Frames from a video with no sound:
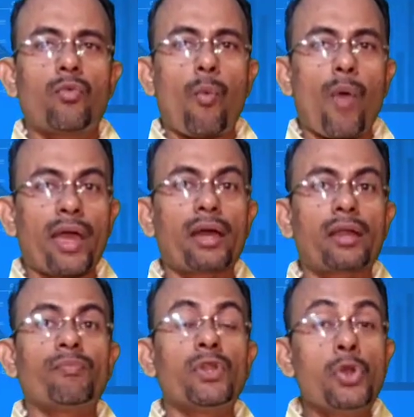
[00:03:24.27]

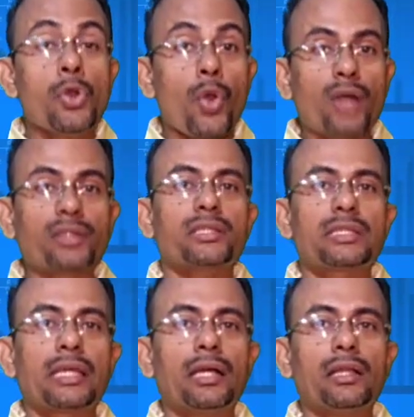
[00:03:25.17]
where not a
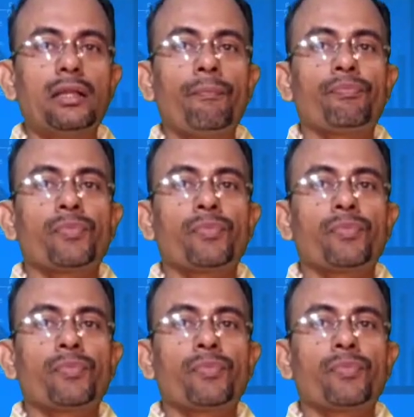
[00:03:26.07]
single